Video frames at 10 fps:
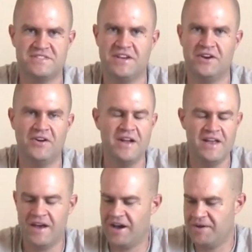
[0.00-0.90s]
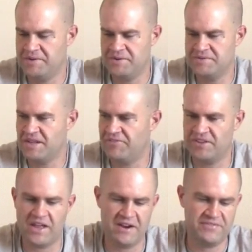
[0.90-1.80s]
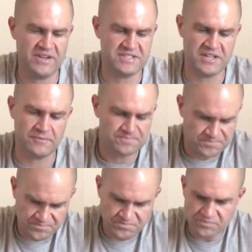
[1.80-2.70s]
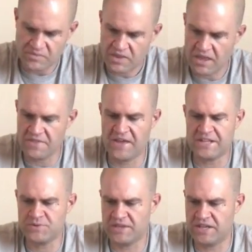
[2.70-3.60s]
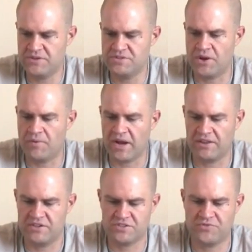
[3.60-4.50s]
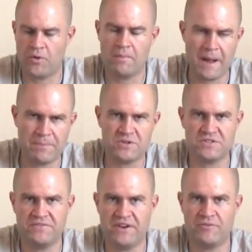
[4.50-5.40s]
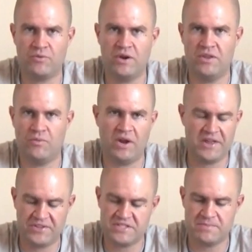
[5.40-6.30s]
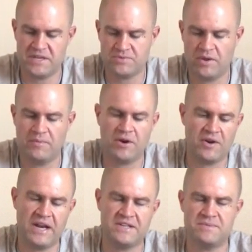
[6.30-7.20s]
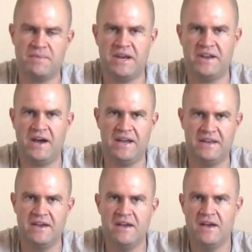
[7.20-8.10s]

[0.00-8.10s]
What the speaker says: So it was definitely a lot of fun. So that's what they use rocket launchers for. My personal favorite one, the one I think is the best one on the market right now, is the Metadyne.